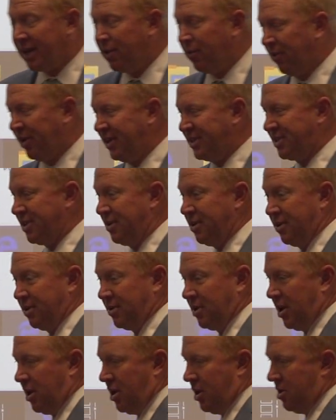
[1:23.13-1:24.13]
reason
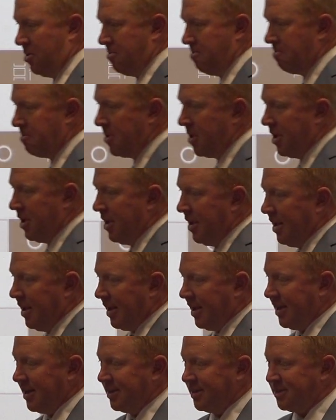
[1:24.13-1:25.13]

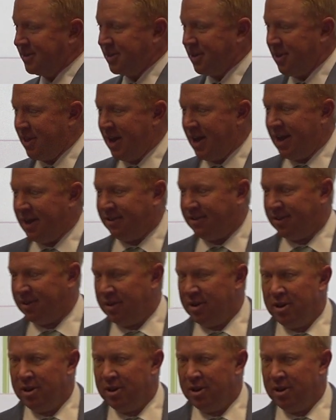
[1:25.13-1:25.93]
is that